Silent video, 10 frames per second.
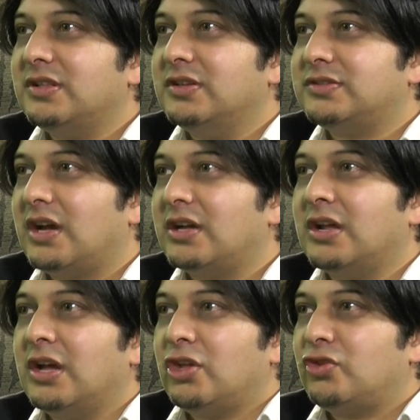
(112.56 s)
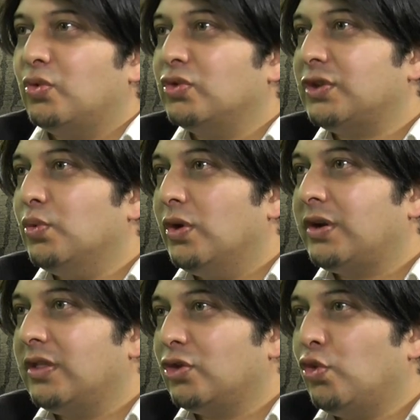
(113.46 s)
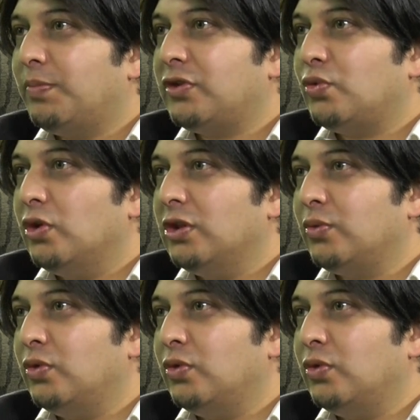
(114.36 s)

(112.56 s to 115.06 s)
decide to also work in the corporate world,